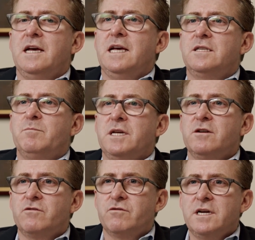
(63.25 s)
It's been
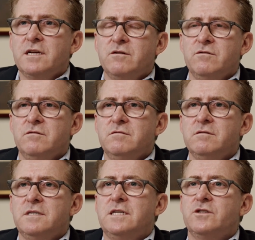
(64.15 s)
critical
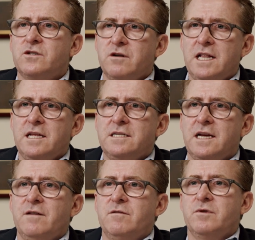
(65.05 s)
in Australia to
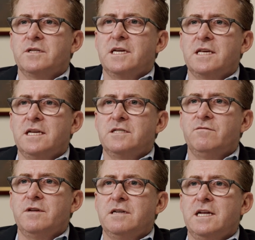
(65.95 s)
have the Prostate Cancer
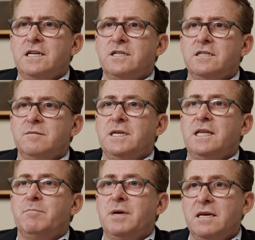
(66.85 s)
Foundation to be
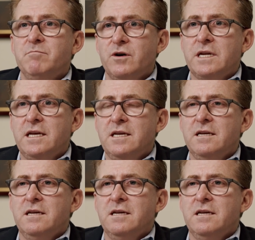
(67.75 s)
that peak body